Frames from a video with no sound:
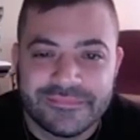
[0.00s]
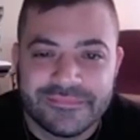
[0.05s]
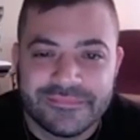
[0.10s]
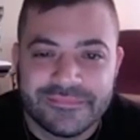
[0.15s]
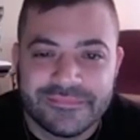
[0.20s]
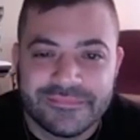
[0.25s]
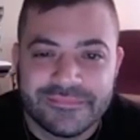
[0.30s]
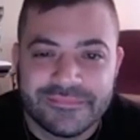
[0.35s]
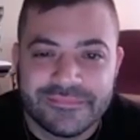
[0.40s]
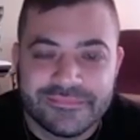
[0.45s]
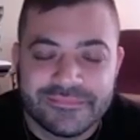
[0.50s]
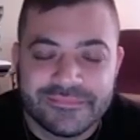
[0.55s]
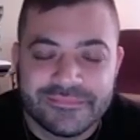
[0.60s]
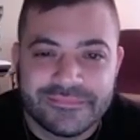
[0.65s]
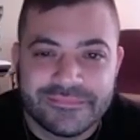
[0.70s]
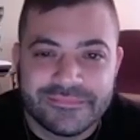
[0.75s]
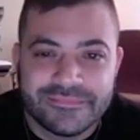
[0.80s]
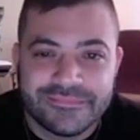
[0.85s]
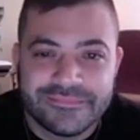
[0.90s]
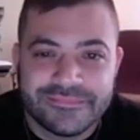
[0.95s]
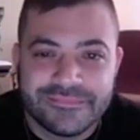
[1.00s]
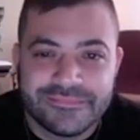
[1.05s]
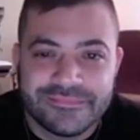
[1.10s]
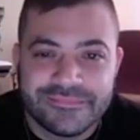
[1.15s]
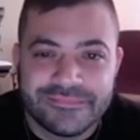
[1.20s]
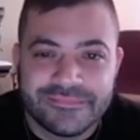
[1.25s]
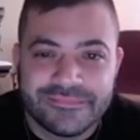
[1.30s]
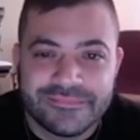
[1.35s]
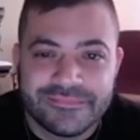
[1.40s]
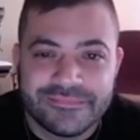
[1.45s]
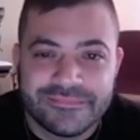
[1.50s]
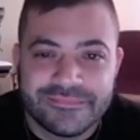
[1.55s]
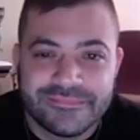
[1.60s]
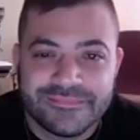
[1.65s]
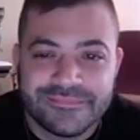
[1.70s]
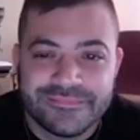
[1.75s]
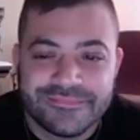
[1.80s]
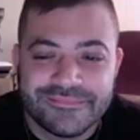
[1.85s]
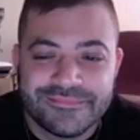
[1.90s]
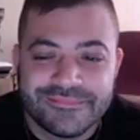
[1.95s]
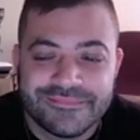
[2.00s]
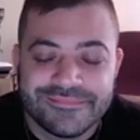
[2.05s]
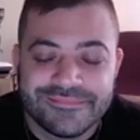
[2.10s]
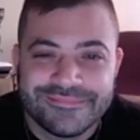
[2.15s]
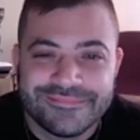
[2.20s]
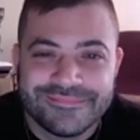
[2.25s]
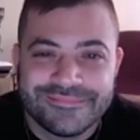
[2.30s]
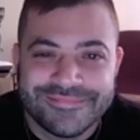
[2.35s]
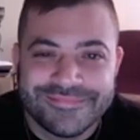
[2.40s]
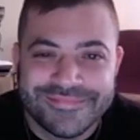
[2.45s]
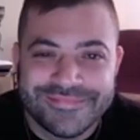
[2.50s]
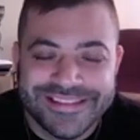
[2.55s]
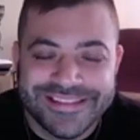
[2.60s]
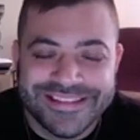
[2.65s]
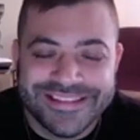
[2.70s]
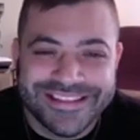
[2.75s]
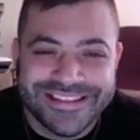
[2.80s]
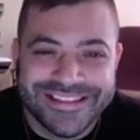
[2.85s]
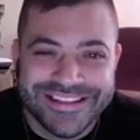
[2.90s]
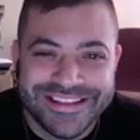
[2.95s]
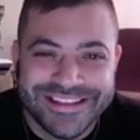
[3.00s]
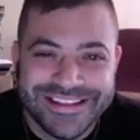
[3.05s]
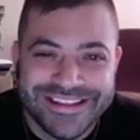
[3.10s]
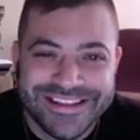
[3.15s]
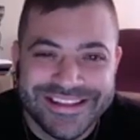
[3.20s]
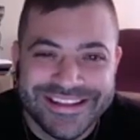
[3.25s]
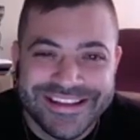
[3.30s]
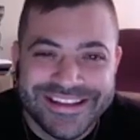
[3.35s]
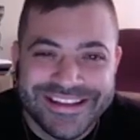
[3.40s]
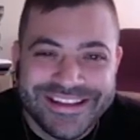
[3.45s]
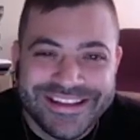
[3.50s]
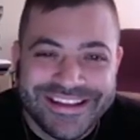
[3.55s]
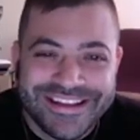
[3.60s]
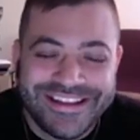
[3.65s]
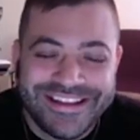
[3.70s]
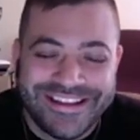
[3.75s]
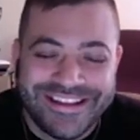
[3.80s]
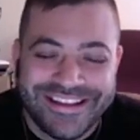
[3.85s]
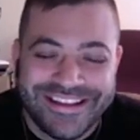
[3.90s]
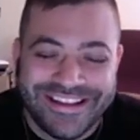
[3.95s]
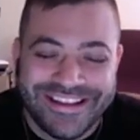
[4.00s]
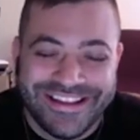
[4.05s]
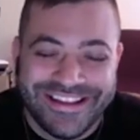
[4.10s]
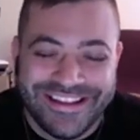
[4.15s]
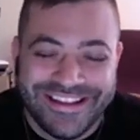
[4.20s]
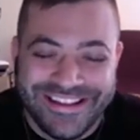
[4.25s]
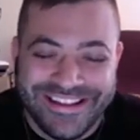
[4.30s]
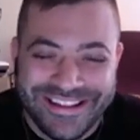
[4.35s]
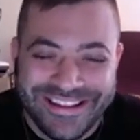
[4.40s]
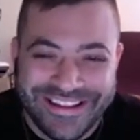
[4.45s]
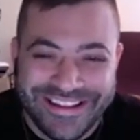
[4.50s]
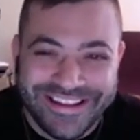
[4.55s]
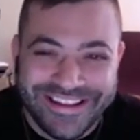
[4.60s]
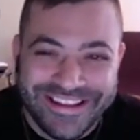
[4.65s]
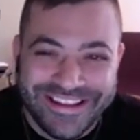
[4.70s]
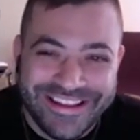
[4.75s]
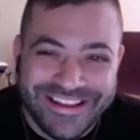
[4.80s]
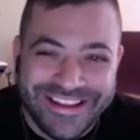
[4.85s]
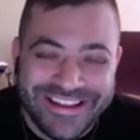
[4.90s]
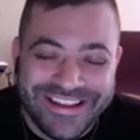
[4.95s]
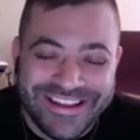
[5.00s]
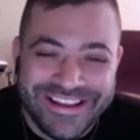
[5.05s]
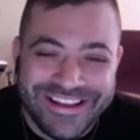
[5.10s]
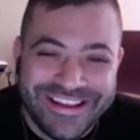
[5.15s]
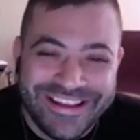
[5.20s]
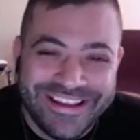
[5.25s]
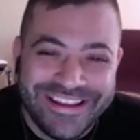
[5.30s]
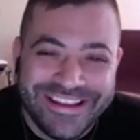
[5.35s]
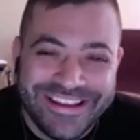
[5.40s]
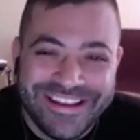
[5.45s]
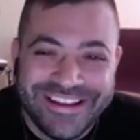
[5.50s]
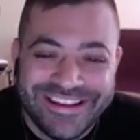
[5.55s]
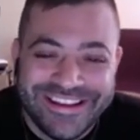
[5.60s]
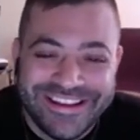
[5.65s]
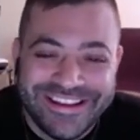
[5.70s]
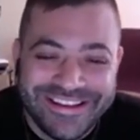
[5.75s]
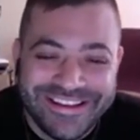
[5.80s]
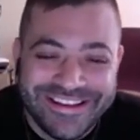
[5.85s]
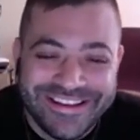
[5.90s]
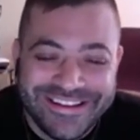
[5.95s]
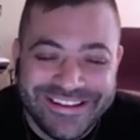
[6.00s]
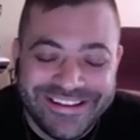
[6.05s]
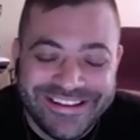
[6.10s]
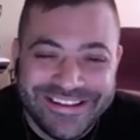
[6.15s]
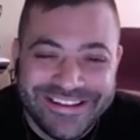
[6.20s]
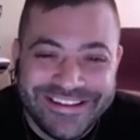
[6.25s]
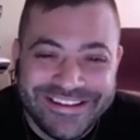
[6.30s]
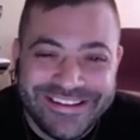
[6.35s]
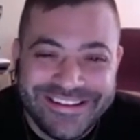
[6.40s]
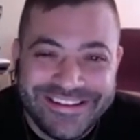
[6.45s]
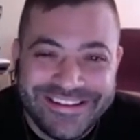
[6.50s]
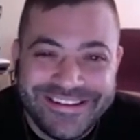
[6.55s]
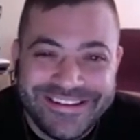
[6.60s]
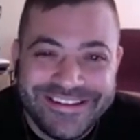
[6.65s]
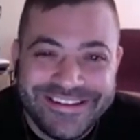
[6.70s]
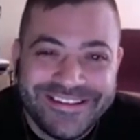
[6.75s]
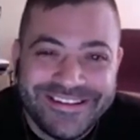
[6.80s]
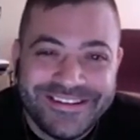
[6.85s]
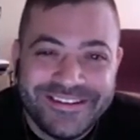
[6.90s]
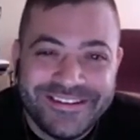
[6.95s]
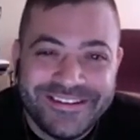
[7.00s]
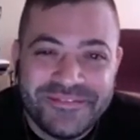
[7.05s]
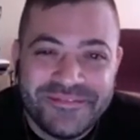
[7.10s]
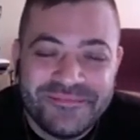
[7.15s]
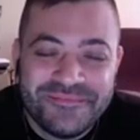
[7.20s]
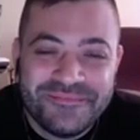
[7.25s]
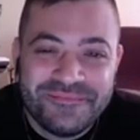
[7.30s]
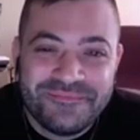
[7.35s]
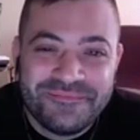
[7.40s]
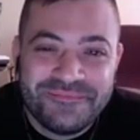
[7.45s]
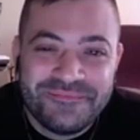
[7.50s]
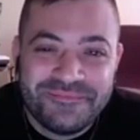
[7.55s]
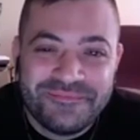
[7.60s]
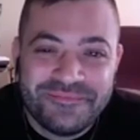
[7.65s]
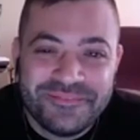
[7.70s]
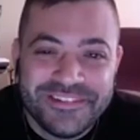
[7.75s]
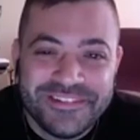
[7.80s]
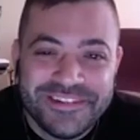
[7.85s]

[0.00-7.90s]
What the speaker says: This person isn't speaking.